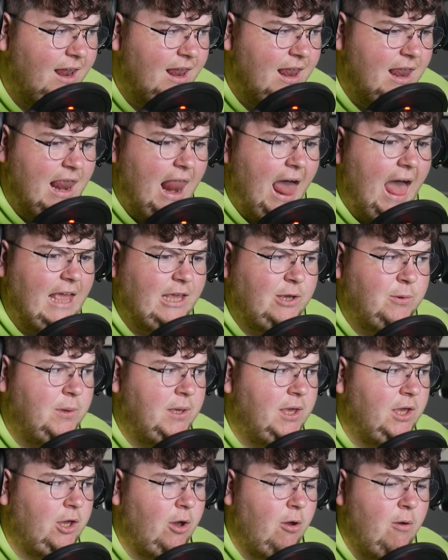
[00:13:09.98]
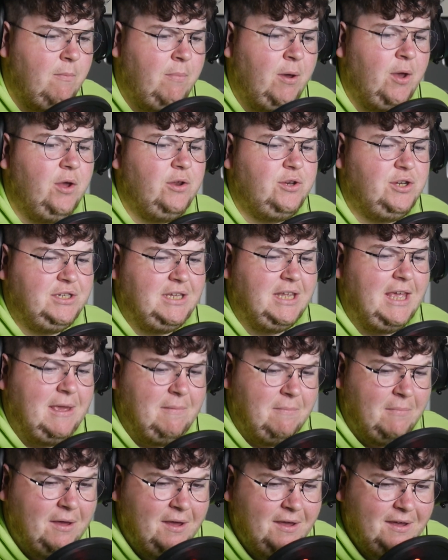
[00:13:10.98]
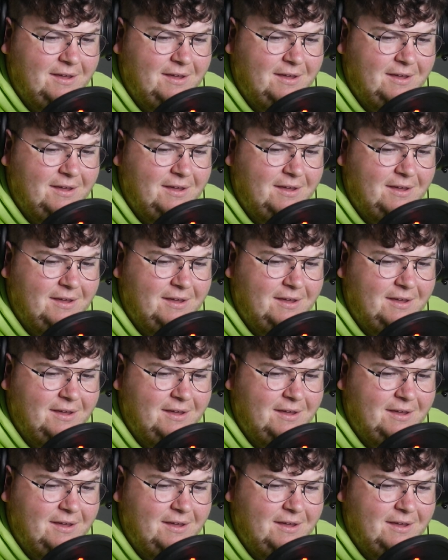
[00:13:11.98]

Like we could go and purchase him.